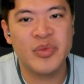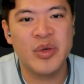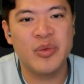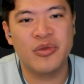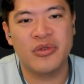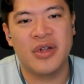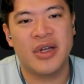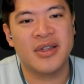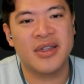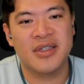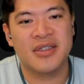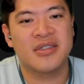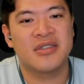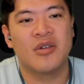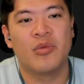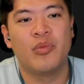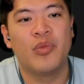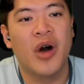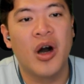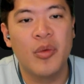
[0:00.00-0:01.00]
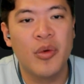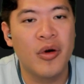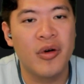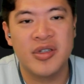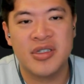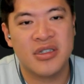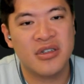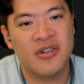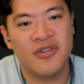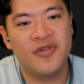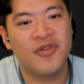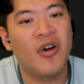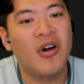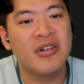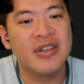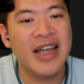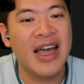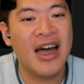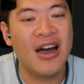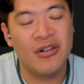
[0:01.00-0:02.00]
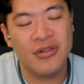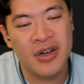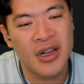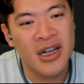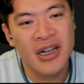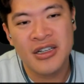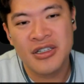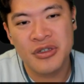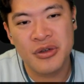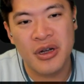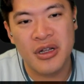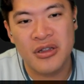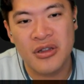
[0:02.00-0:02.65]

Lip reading: People were like, this is a bubble. It's going to fall down to $1.